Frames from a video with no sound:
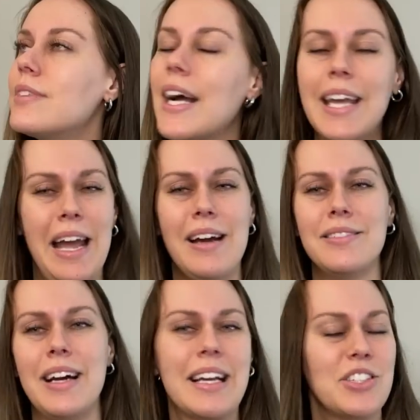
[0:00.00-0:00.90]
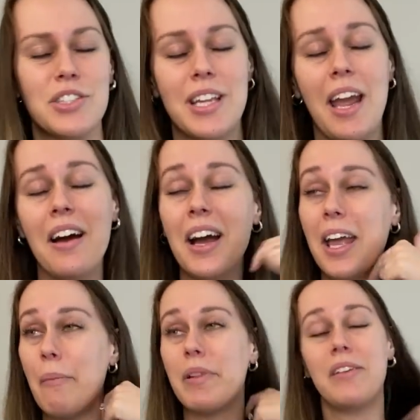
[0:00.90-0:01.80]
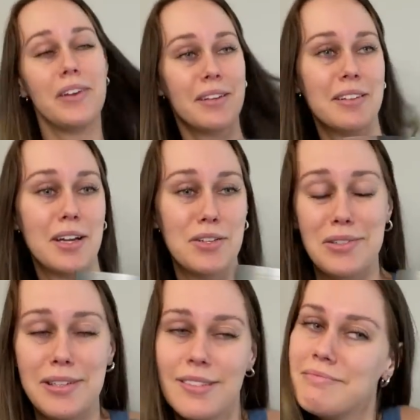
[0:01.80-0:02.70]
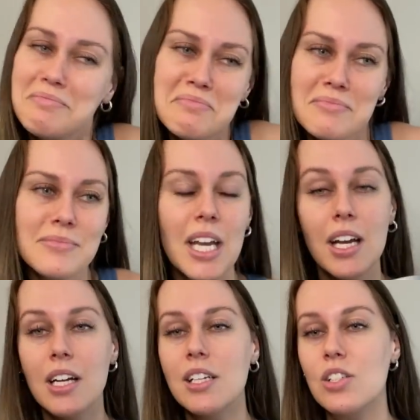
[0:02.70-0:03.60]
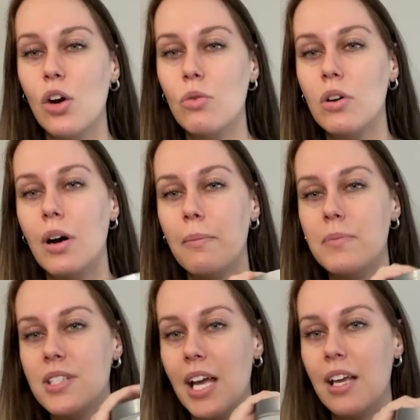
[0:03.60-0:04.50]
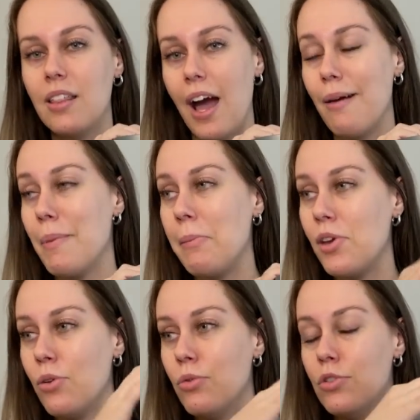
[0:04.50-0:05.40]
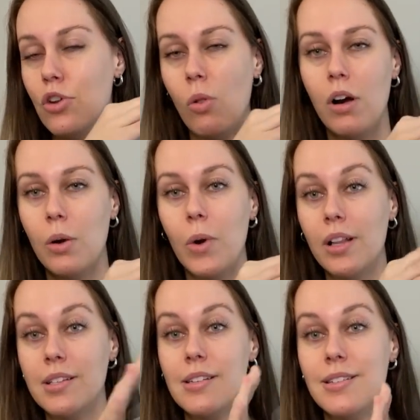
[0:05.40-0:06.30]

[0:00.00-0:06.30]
can't believe it. So take that. Maybe you no longer want to listen